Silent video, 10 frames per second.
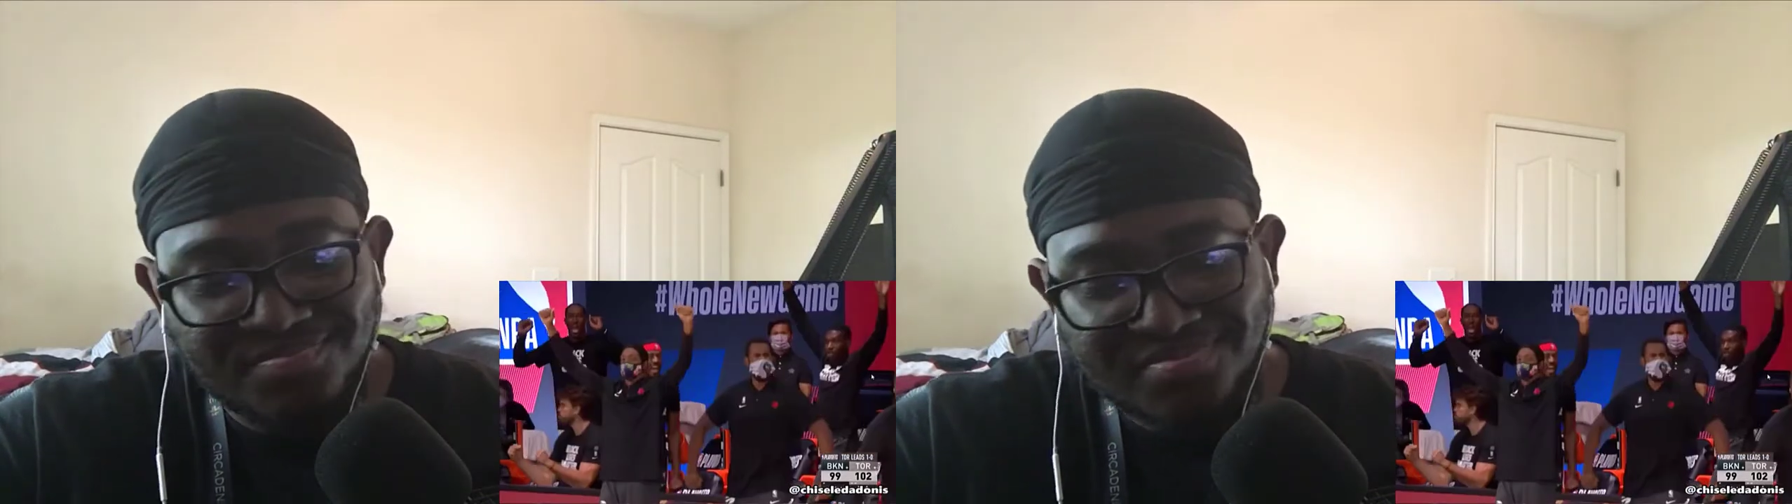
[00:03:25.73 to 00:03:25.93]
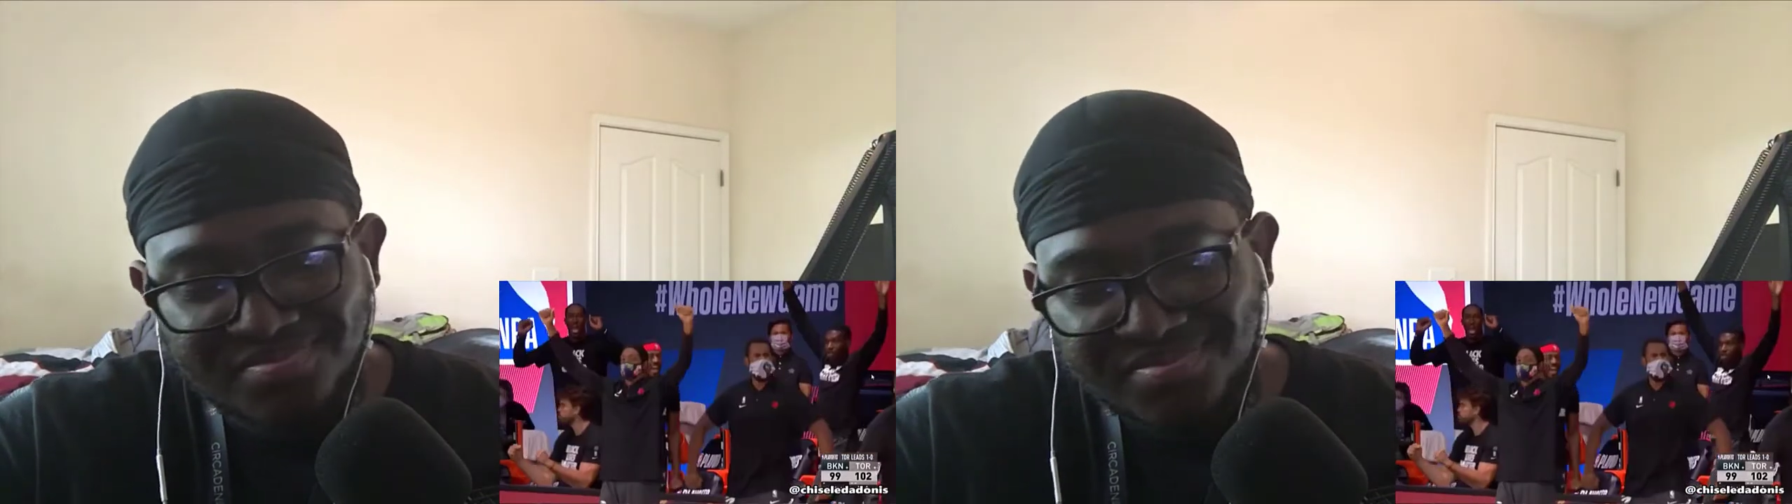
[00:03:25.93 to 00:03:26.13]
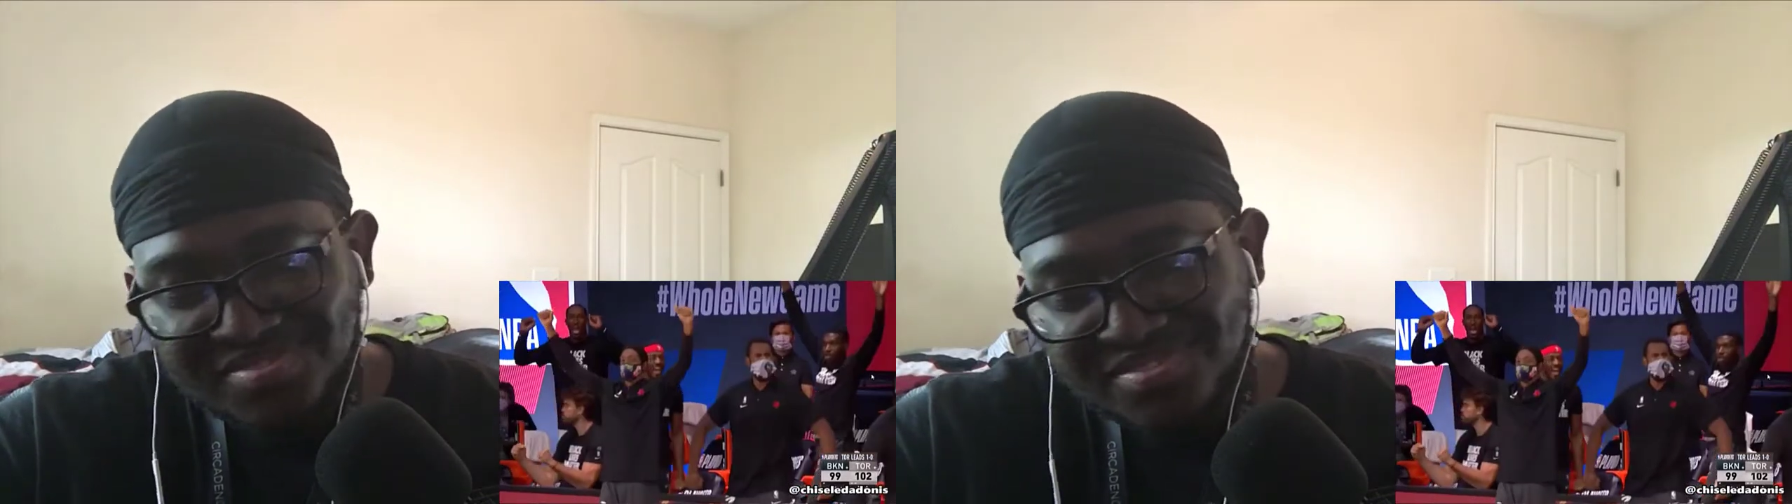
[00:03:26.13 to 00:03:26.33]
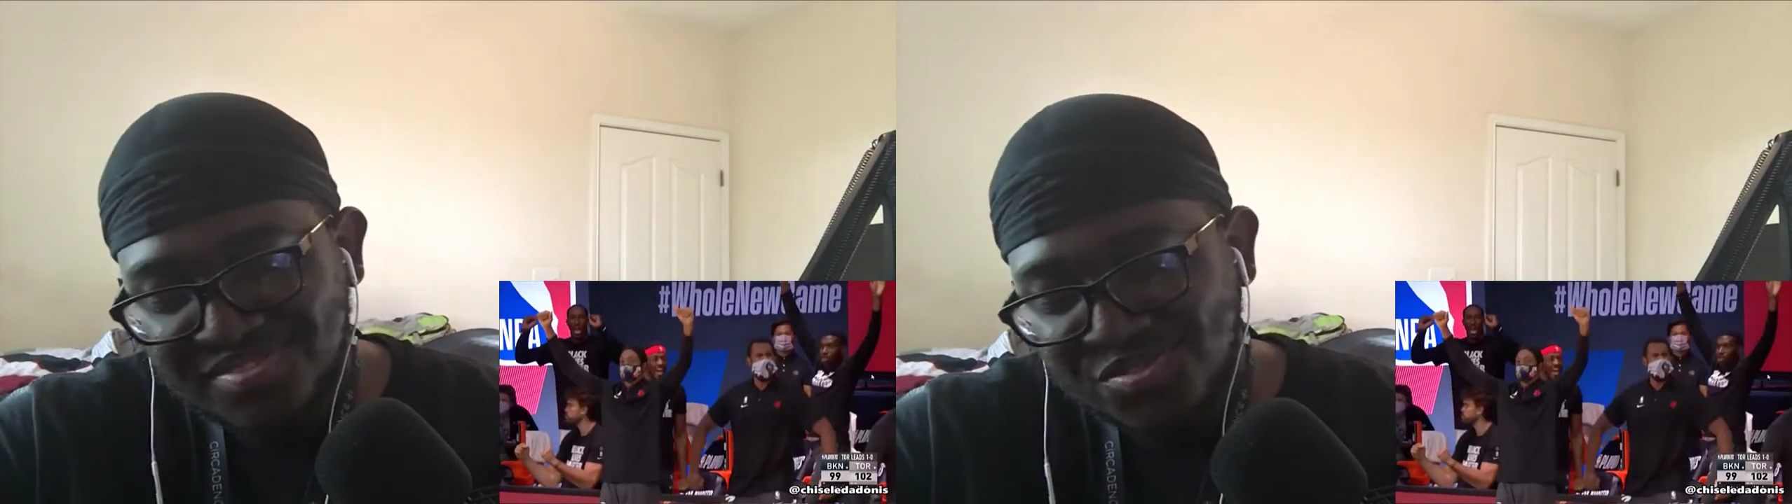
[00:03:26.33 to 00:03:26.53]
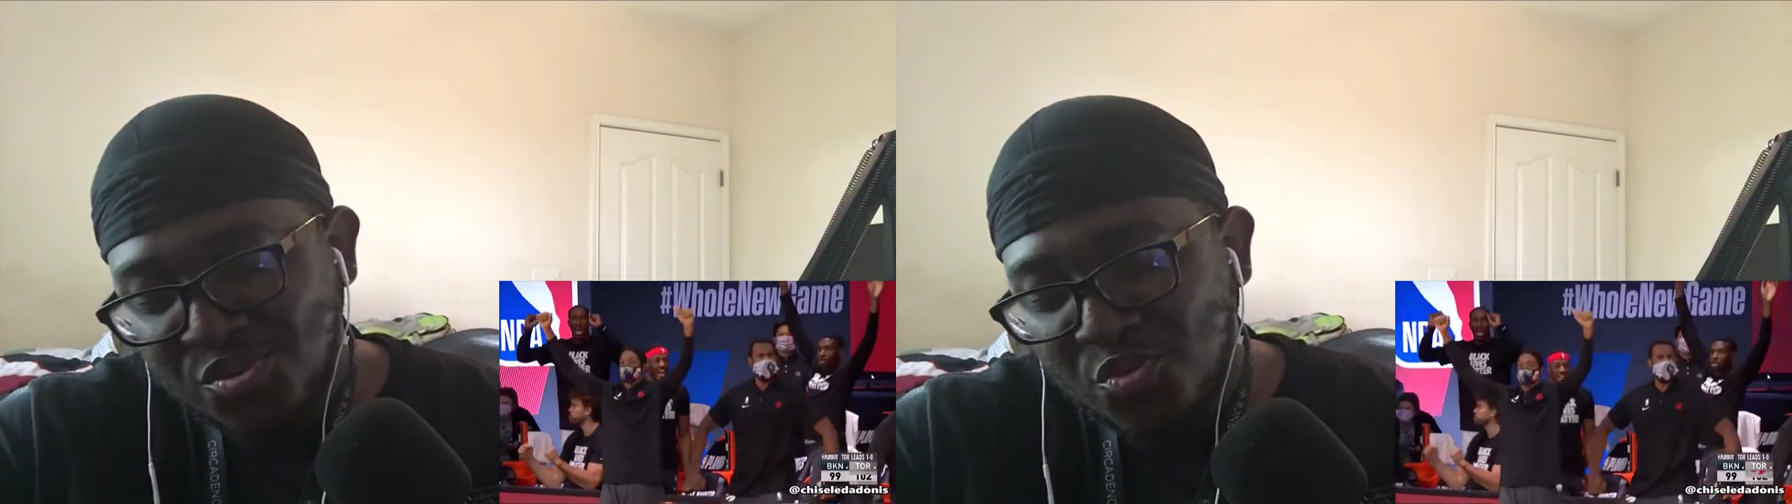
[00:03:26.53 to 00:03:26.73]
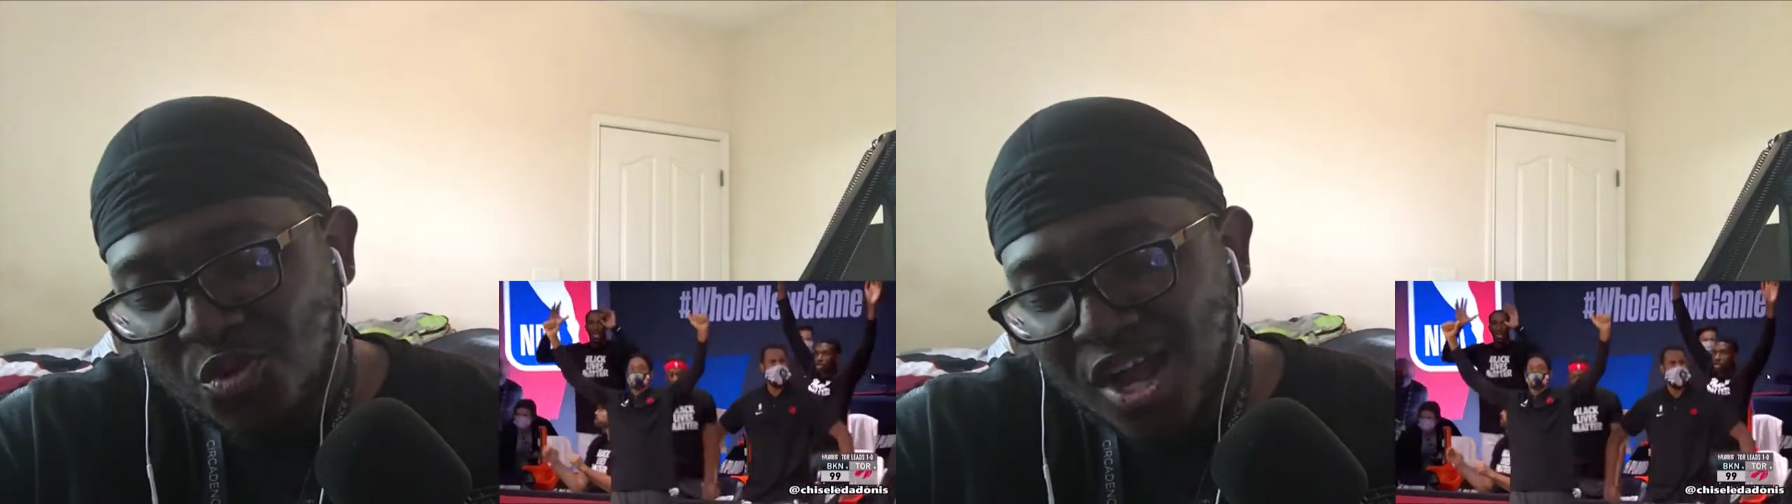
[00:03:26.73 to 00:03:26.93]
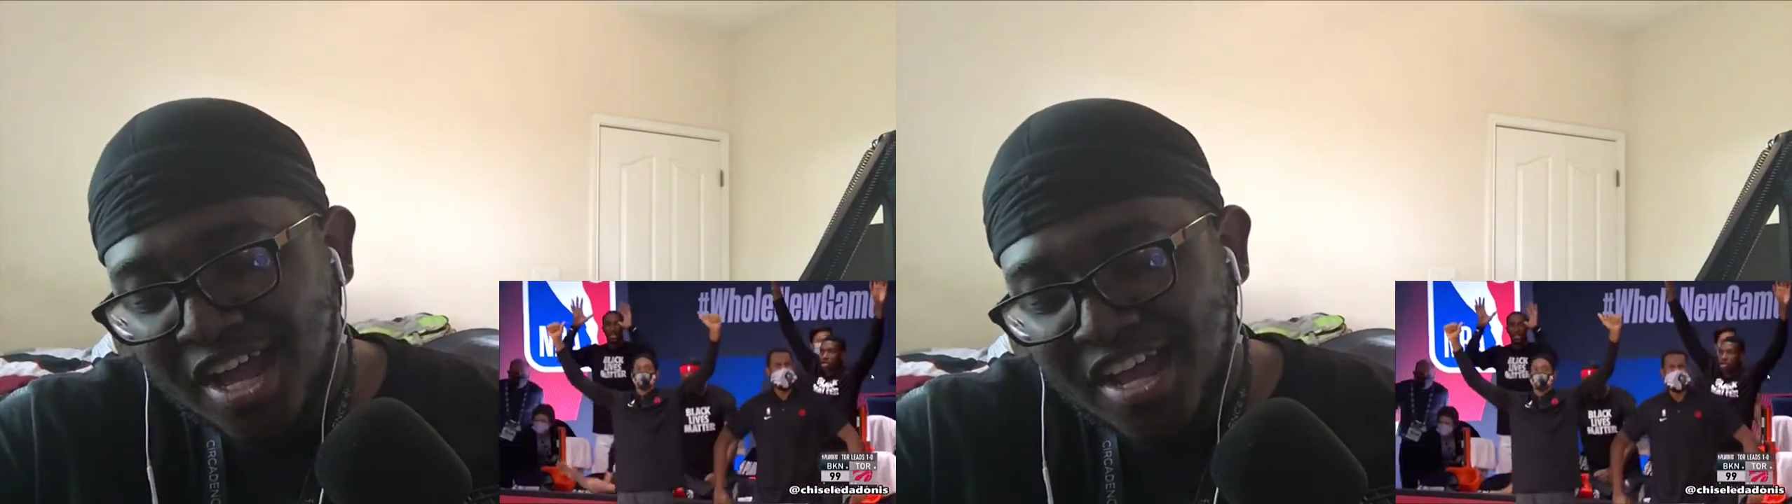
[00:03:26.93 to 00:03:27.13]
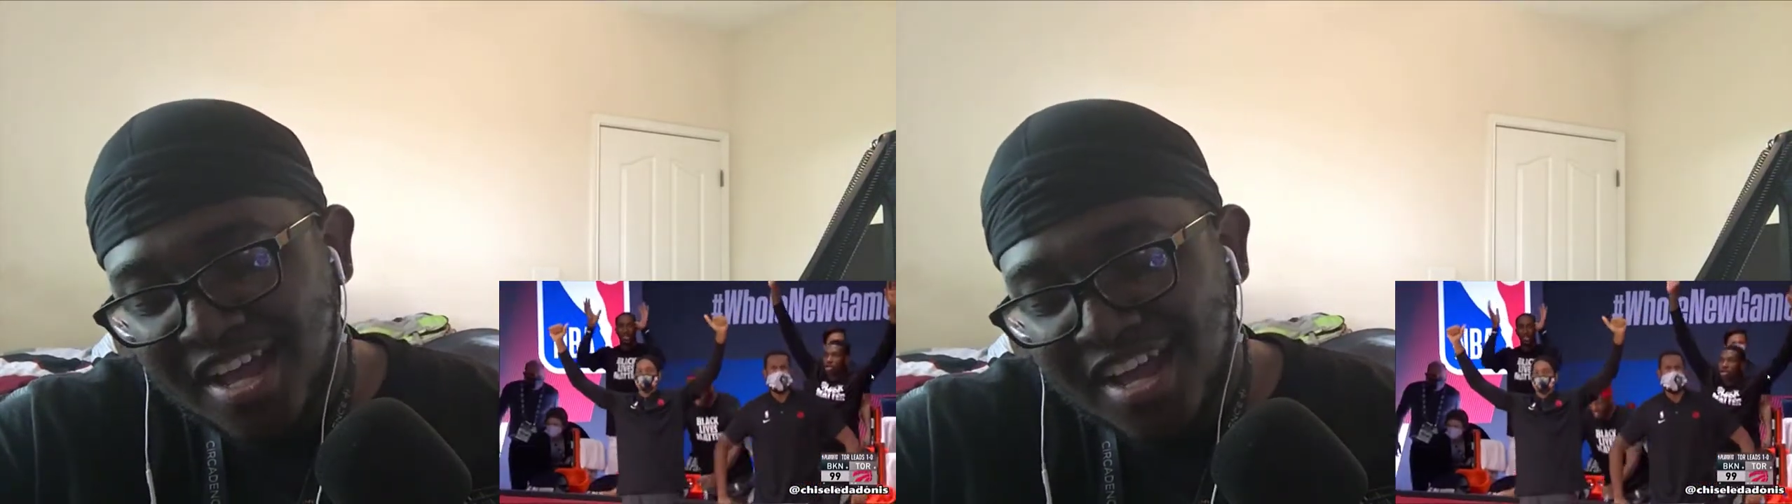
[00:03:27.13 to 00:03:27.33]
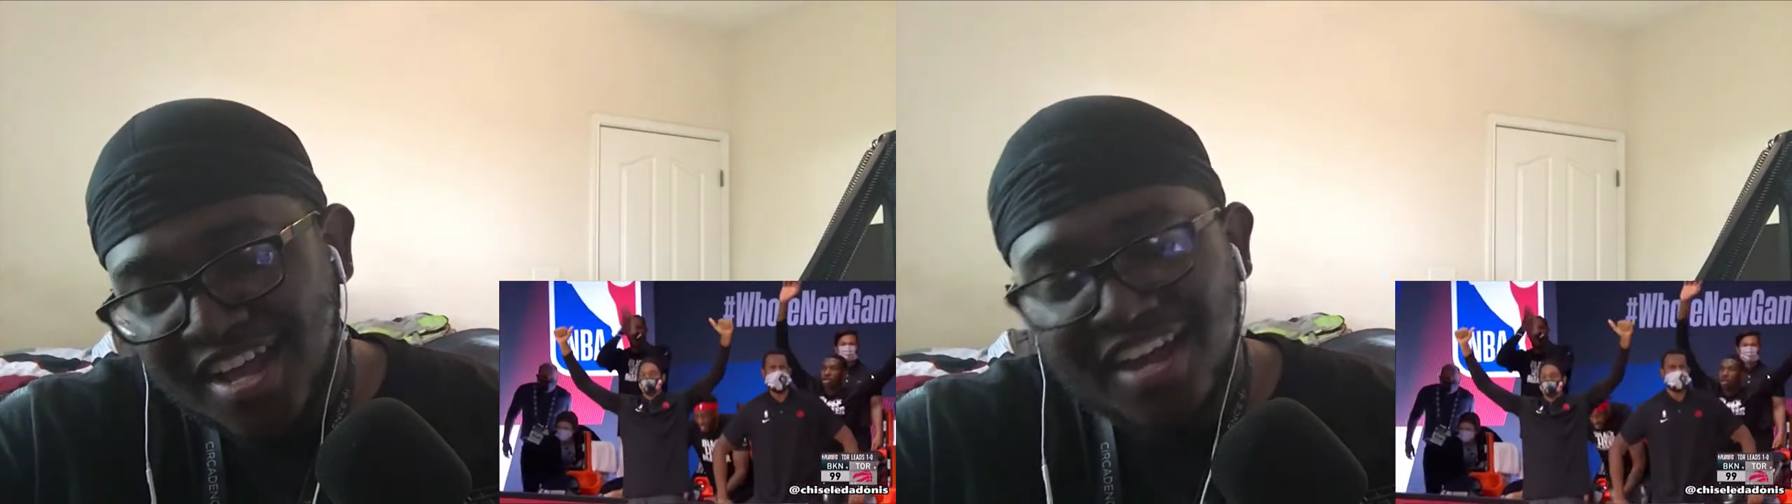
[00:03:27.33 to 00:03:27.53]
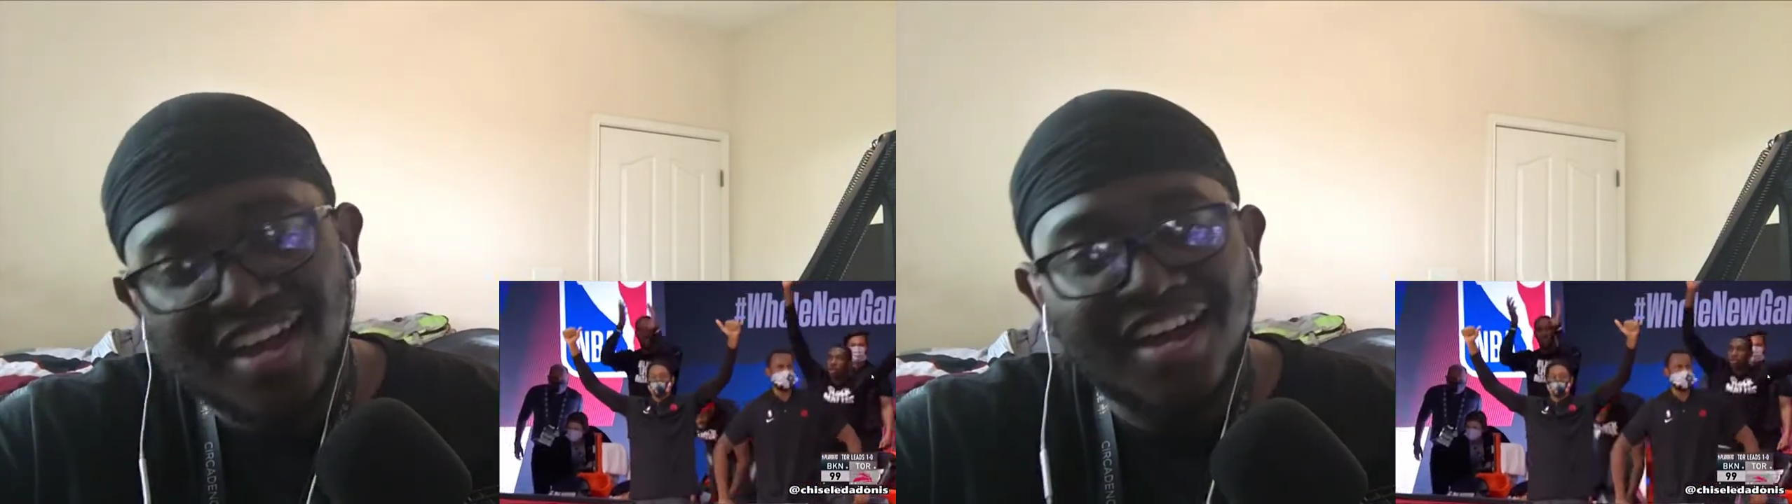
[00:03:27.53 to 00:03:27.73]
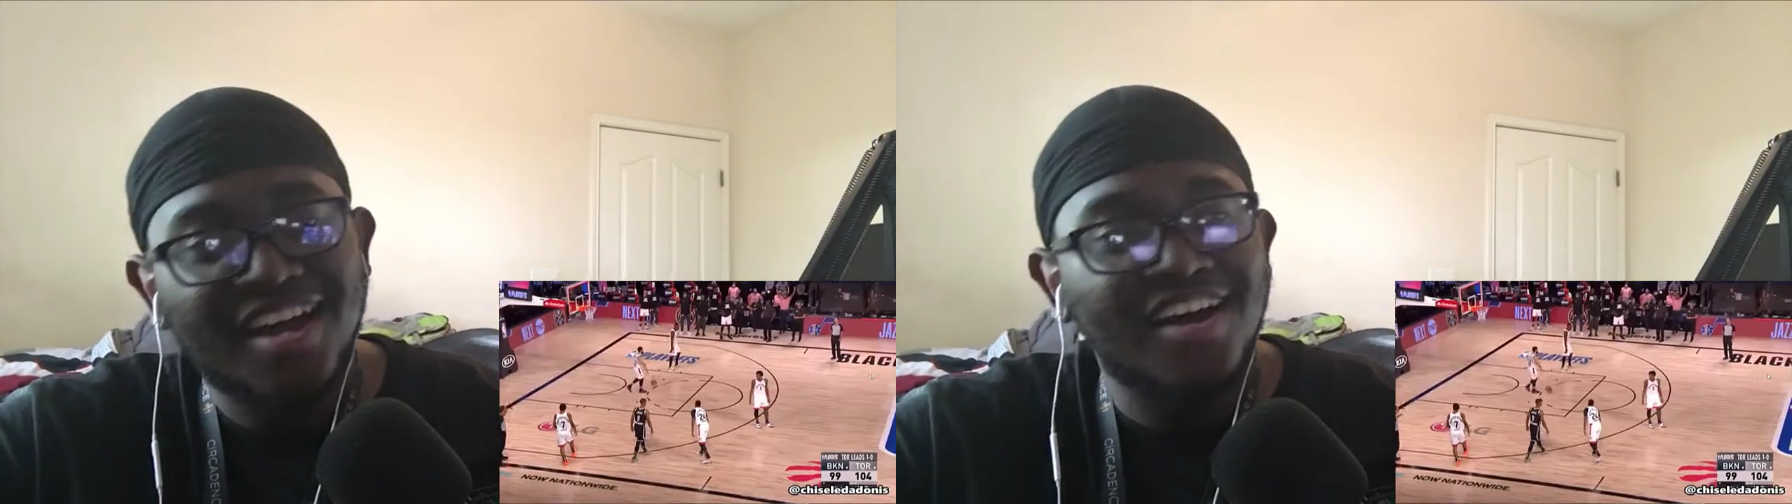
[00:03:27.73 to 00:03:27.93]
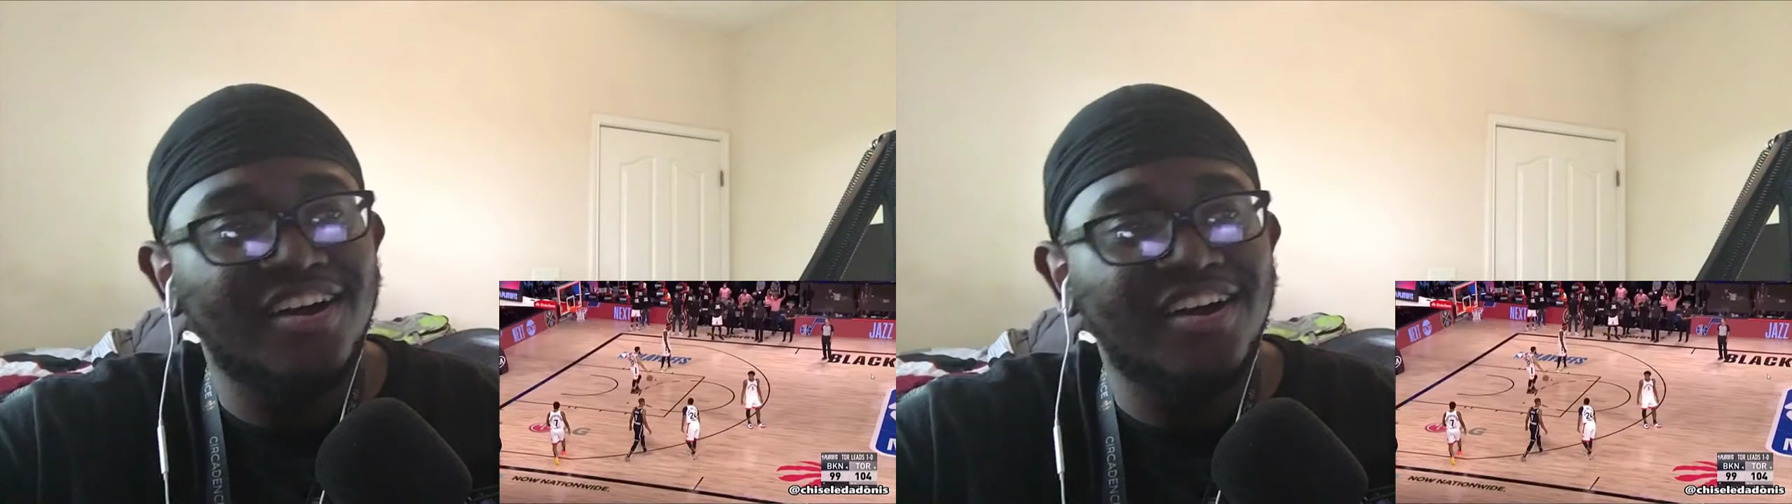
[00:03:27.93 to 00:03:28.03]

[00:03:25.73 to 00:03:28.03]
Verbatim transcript: believe it. Wow. Yeah.